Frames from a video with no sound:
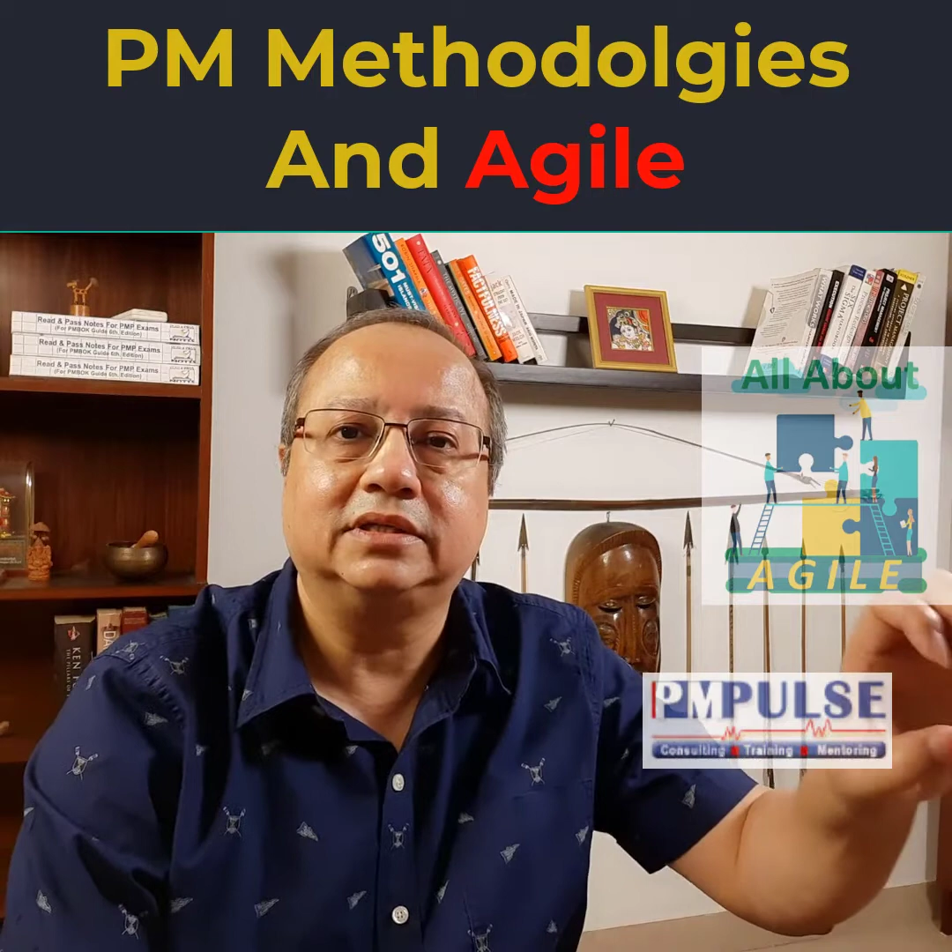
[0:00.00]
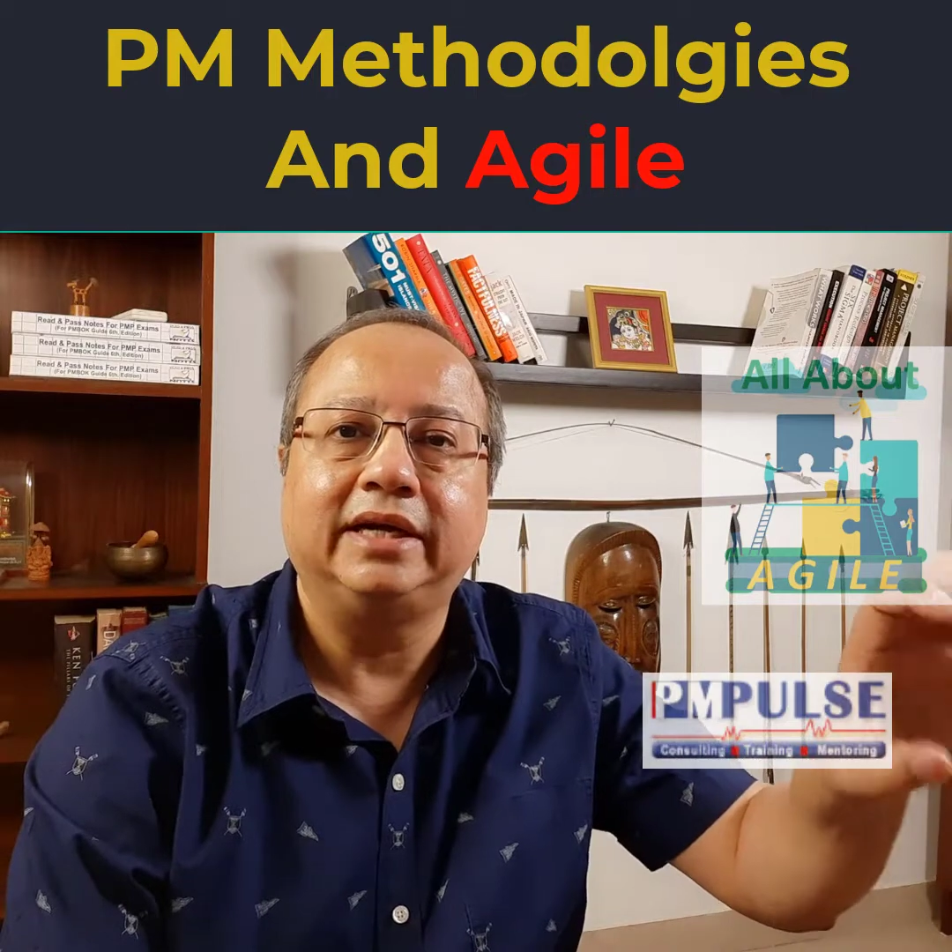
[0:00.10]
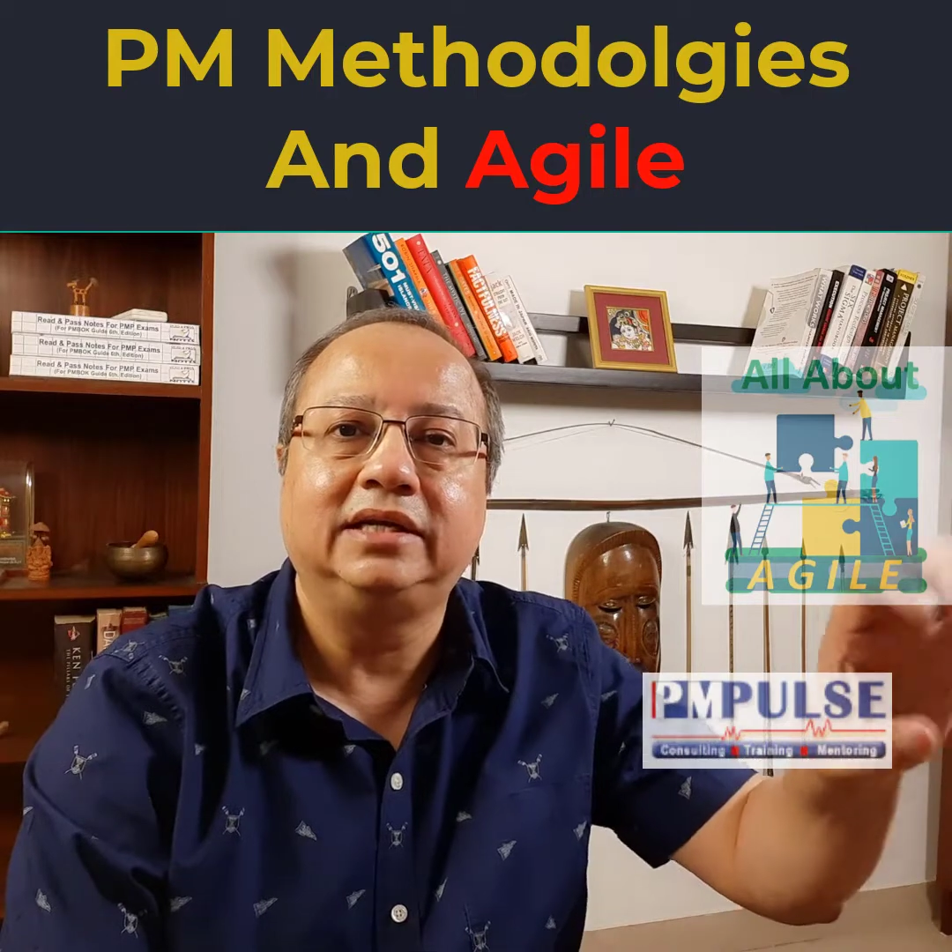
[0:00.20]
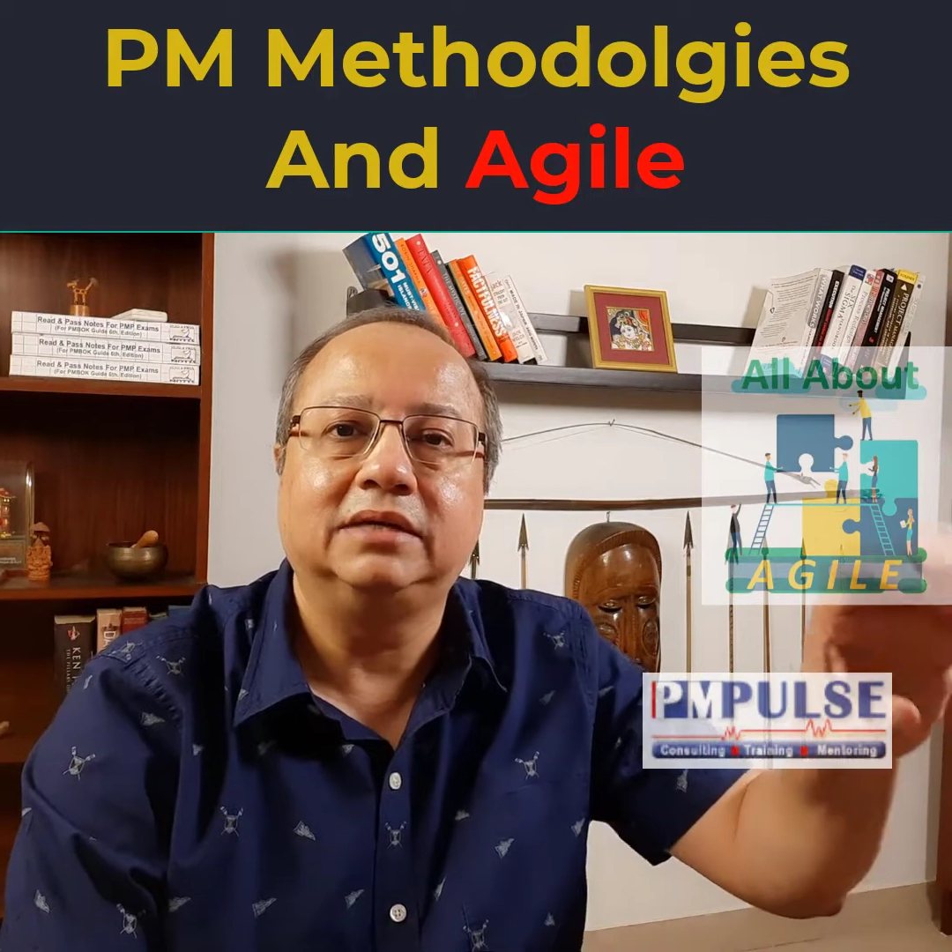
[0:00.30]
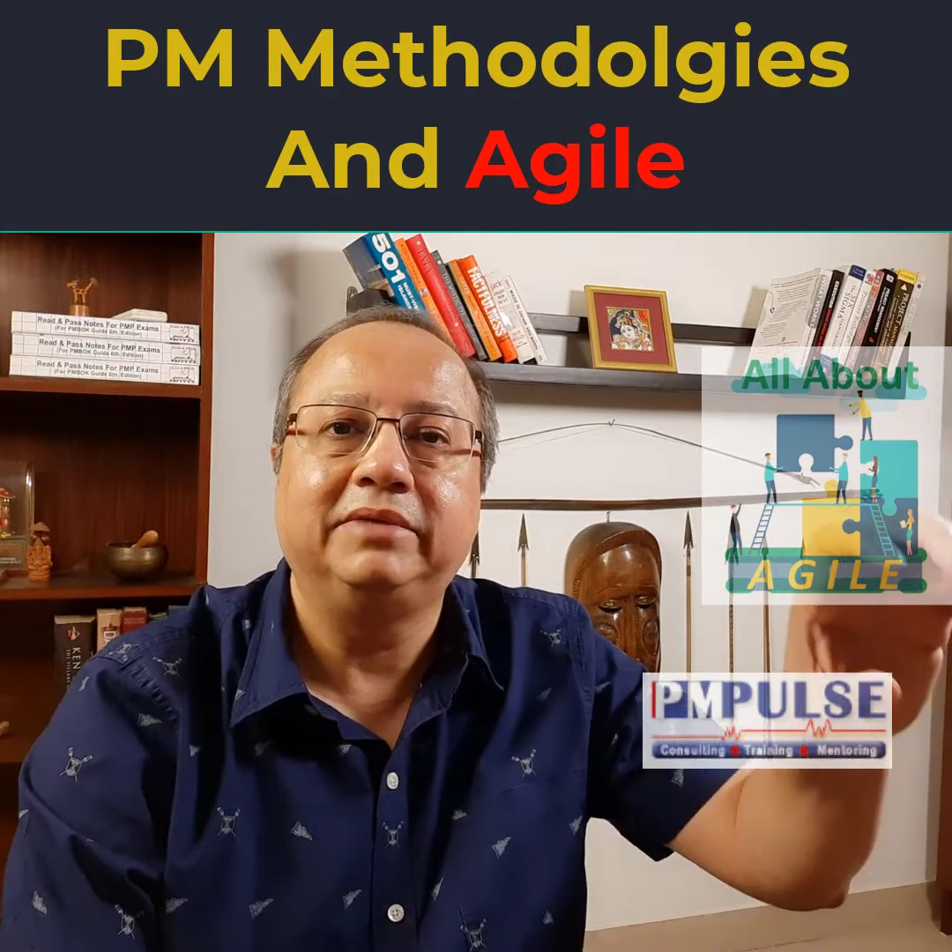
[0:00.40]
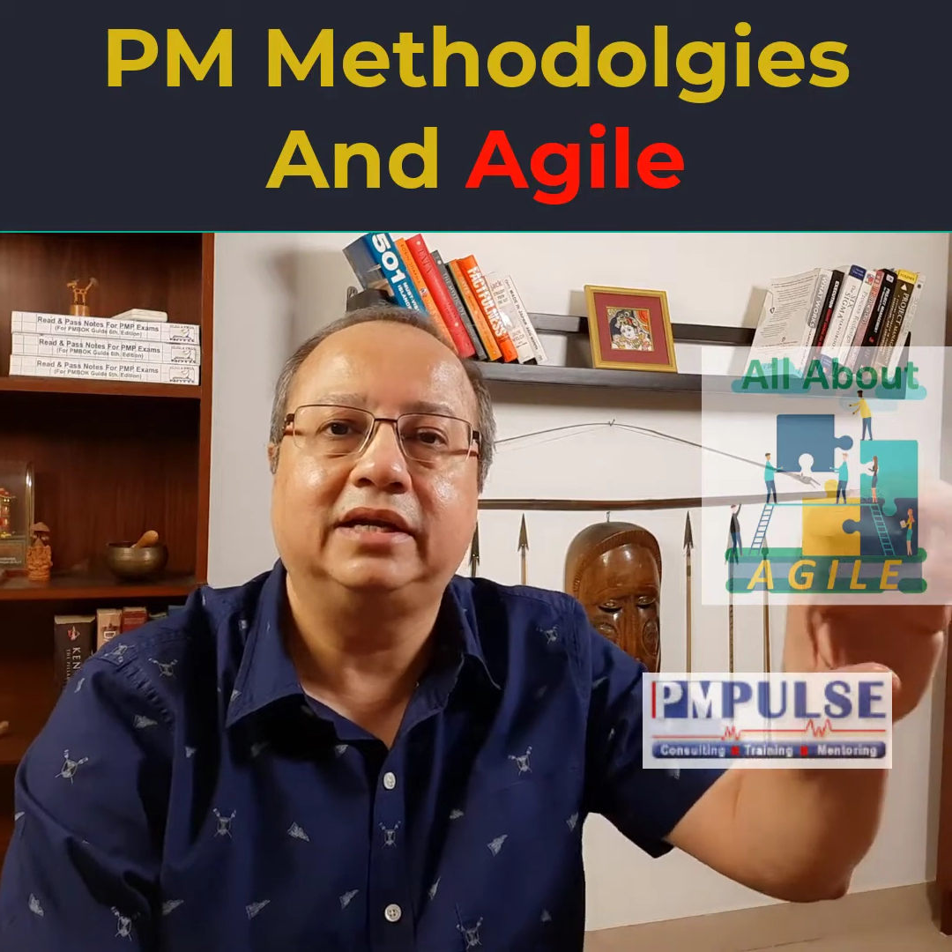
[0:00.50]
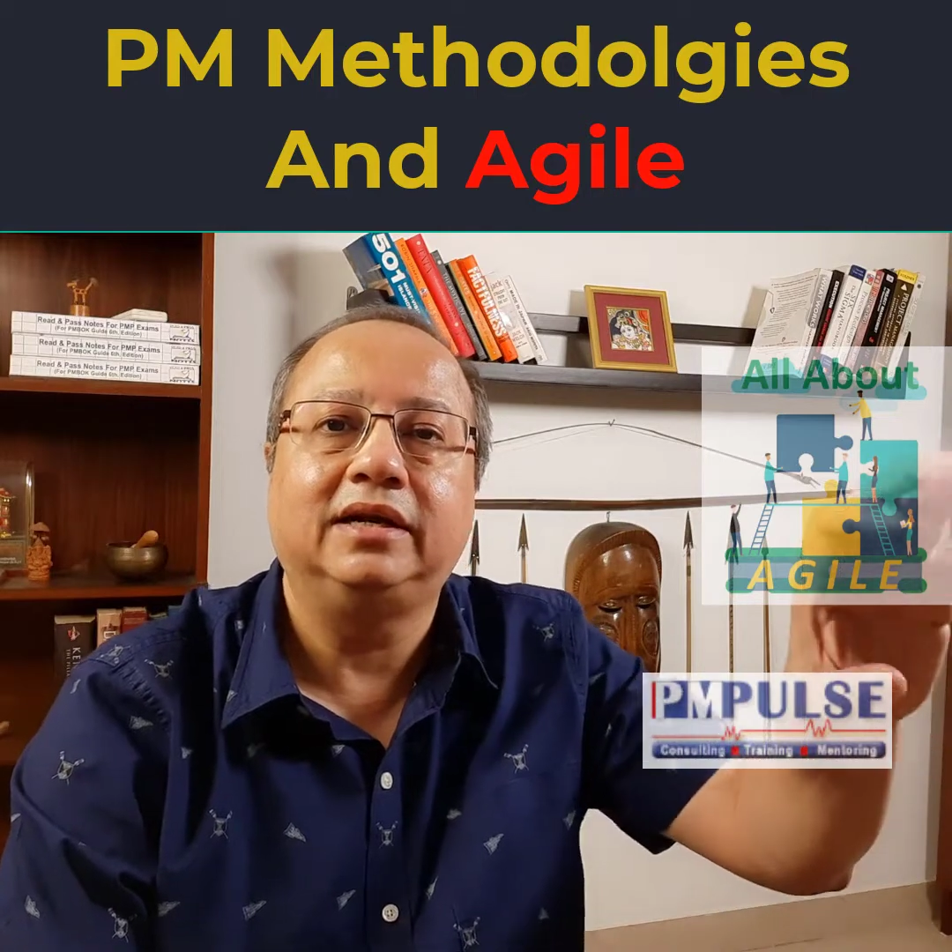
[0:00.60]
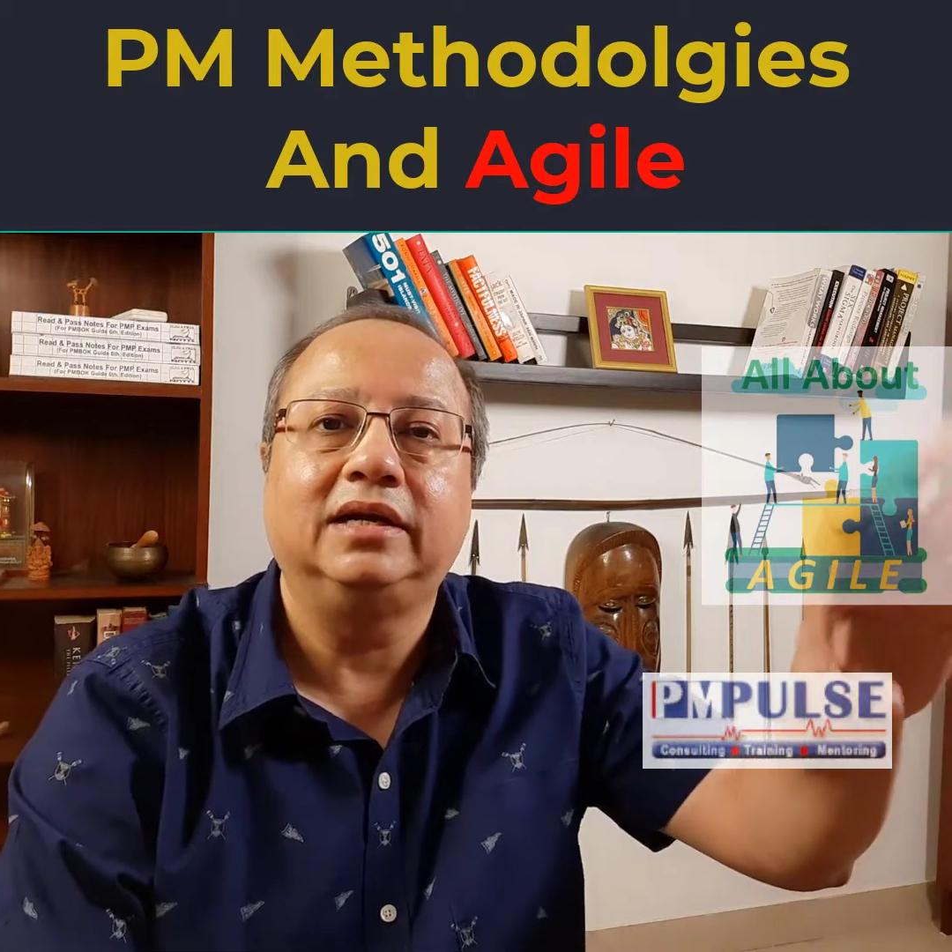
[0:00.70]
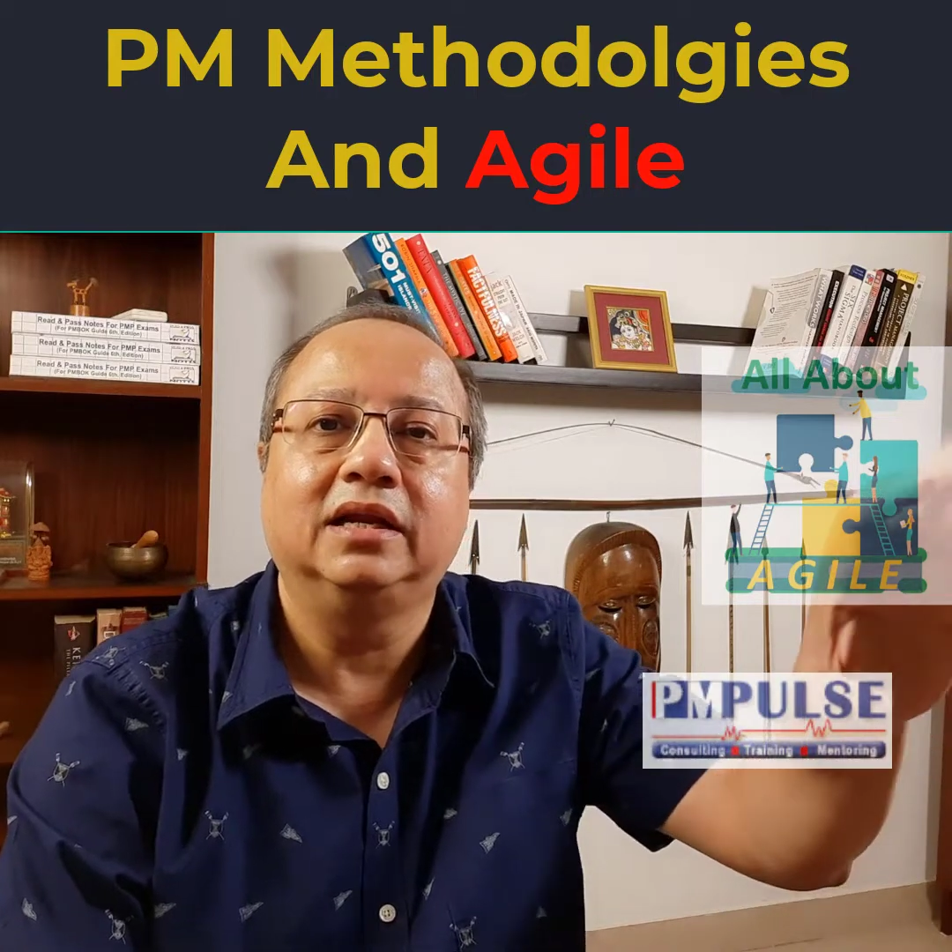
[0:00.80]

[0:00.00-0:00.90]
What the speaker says: intermittent